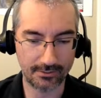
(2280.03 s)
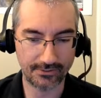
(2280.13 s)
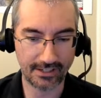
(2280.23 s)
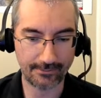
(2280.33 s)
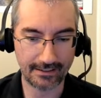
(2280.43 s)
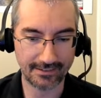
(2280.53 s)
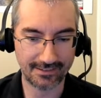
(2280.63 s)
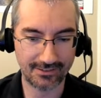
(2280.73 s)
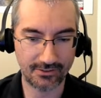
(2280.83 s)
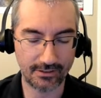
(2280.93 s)
of
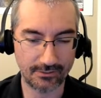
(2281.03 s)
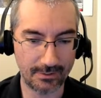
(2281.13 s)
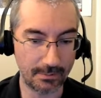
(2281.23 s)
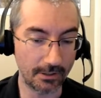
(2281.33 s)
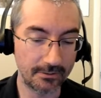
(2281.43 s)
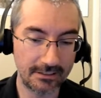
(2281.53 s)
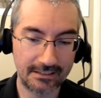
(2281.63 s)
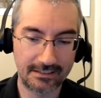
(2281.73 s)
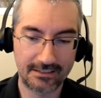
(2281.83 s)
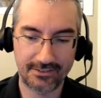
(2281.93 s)
ZFS to this repo.
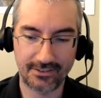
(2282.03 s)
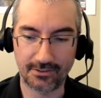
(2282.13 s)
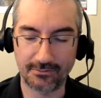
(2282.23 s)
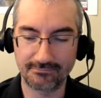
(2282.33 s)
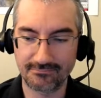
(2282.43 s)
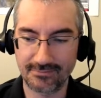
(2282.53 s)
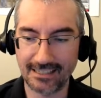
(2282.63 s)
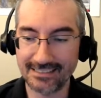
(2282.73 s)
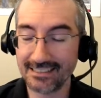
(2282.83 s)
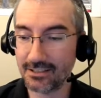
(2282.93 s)
So
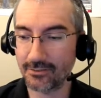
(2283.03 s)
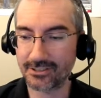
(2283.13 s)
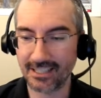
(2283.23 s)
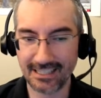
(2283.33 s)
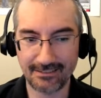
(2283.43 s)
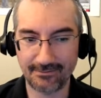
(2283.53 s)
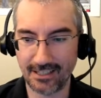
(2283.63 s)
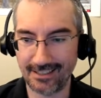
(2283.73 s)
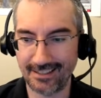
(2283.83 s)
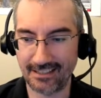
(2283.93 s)
ideally, over time,
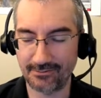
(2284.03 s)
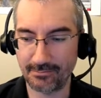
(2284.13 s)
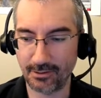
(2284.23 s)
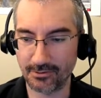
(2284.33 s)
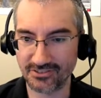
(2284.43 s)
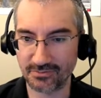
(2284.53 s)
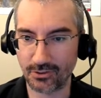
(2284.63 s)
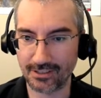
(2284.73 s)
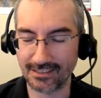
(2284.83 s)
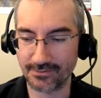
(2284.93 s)
that repo will
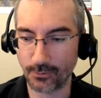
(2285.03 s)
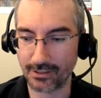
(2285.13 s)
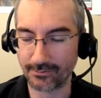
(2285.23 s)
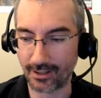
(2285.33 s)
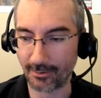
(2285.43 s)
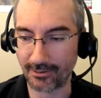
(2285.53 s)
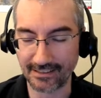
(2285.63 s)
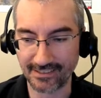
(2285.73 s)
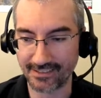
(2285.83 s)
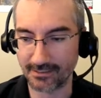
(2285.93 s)
support at least 4 different
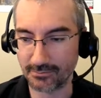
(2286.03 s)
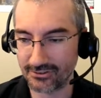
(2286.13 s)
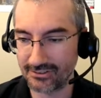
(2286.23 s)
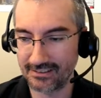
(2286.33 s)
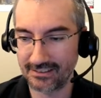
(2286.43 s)
operating systems.